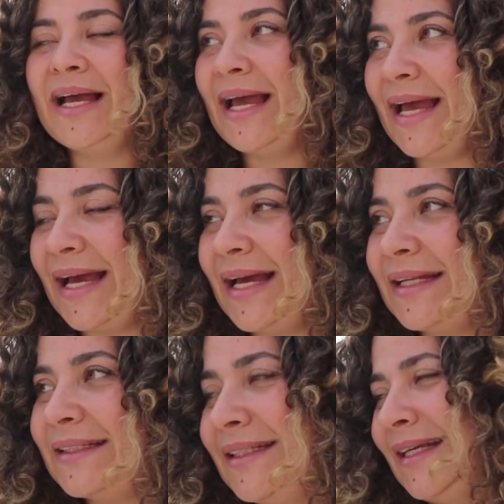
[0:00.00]

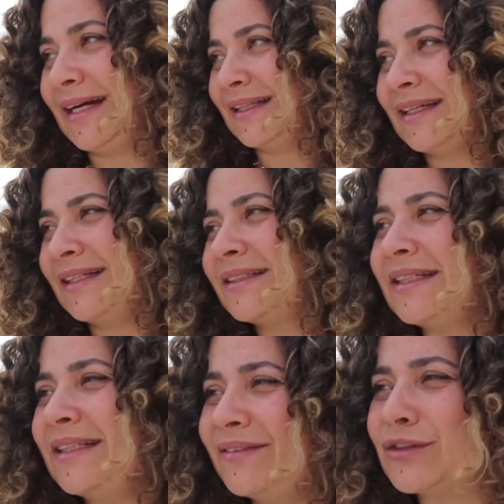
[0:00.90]
And yeah, the
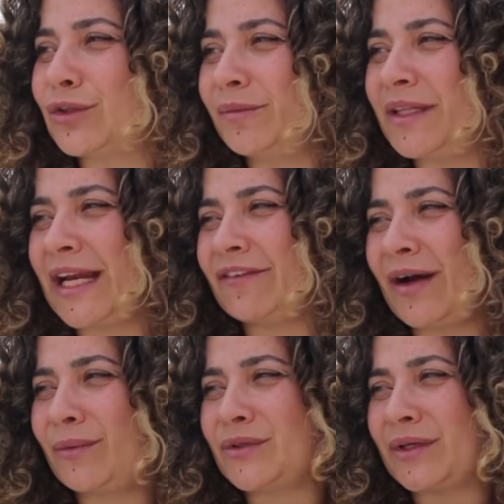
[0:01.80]
internet even told me that if I
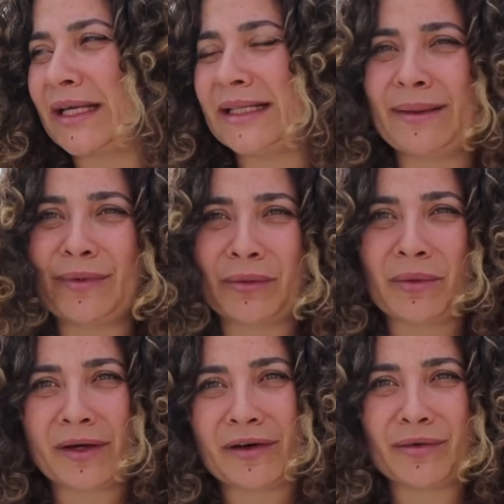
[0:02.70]
would drink lemon
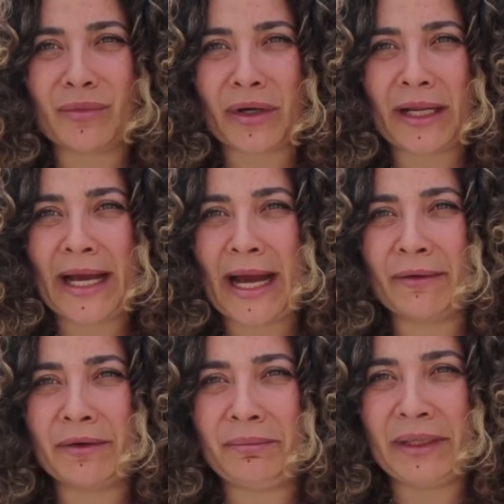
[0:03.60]
water every morning, I
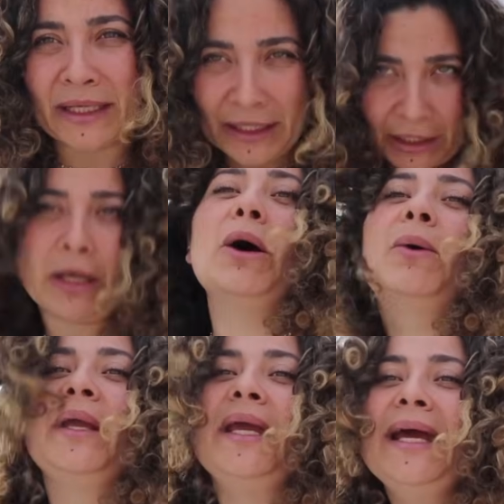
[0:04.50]
would be
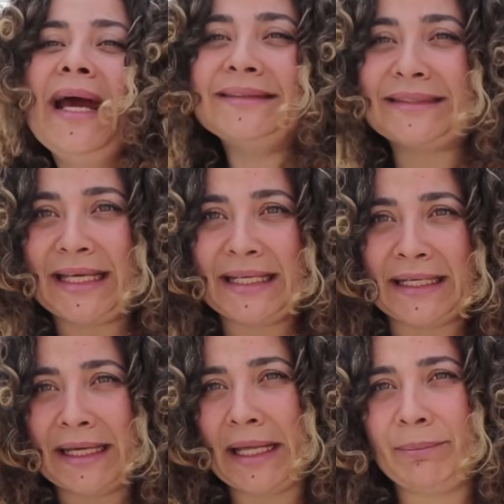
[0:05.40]
glowy and skinny
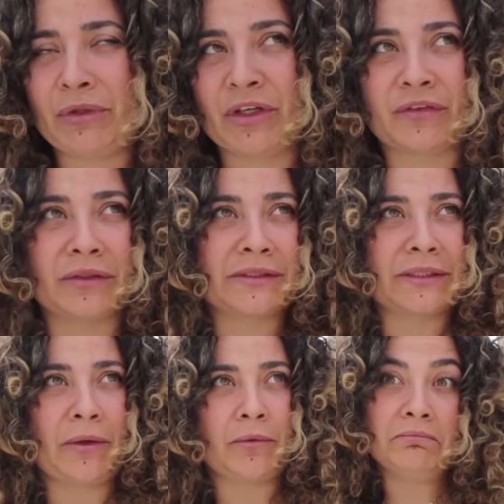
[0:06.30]
and beautiful.
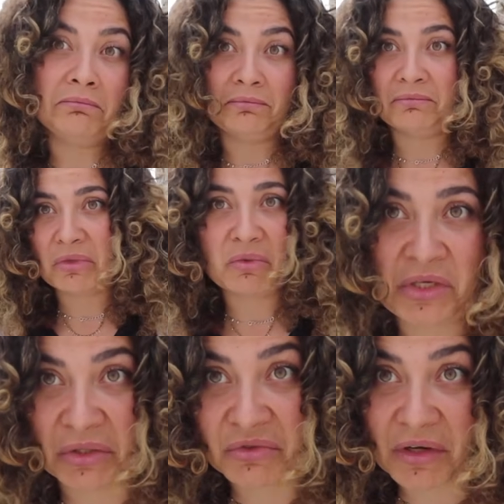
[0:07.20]
So we
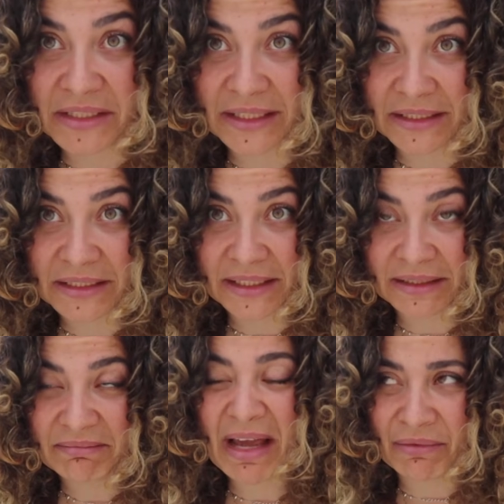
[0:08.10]
don't trust the internet,
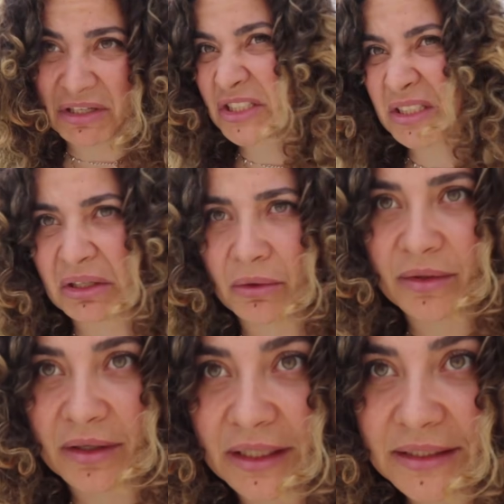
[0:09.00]
and we're just gonna go with
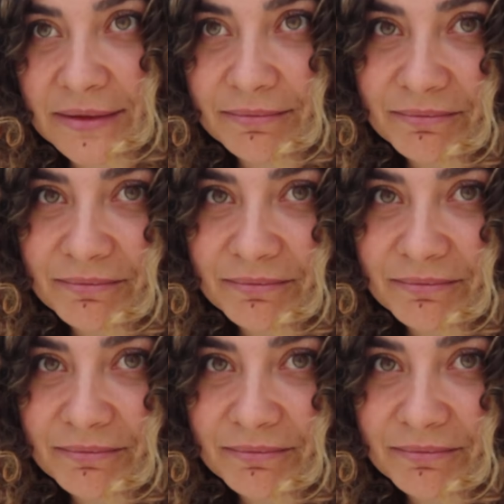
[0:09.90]
our guts.